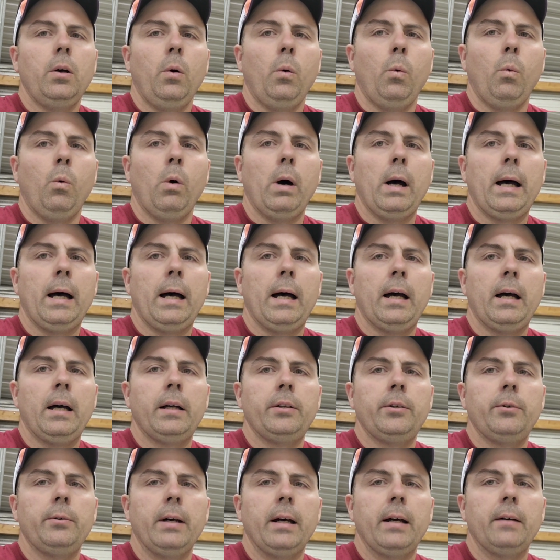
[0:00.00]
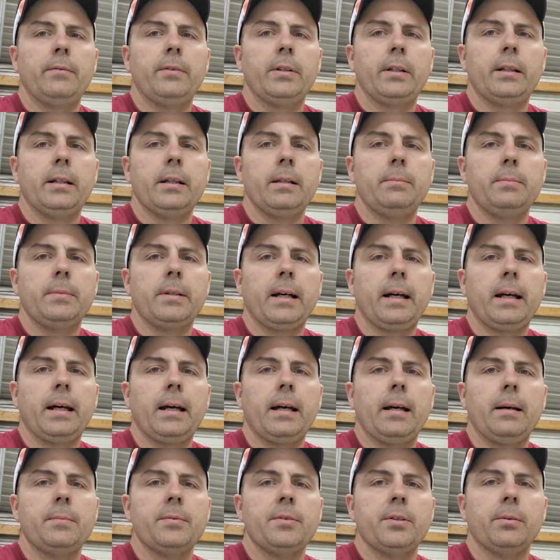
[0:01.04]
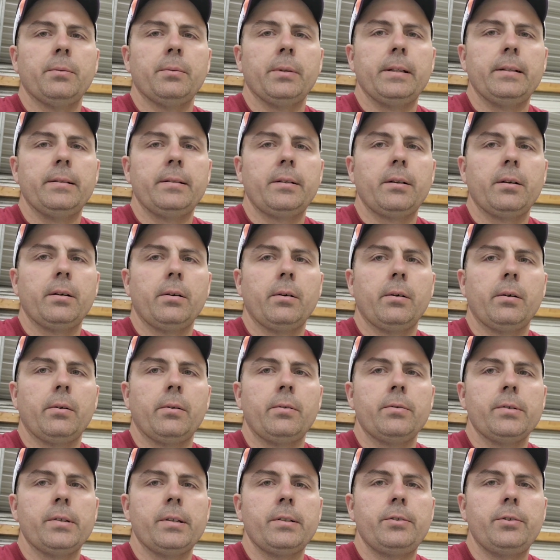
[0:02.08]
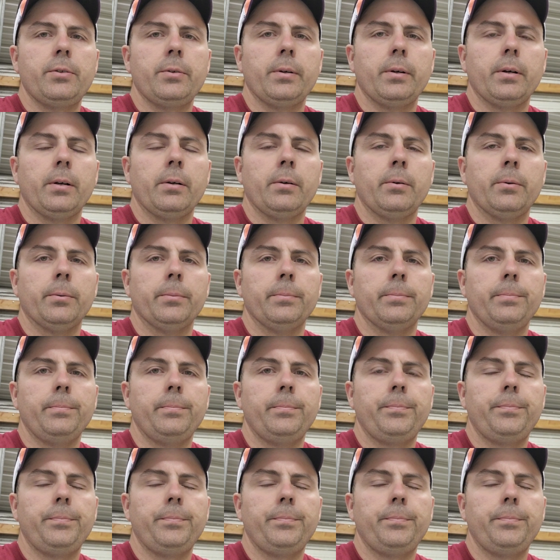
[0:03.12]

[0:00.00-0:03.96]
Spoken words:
why you have to keep tabs on these cars that you own.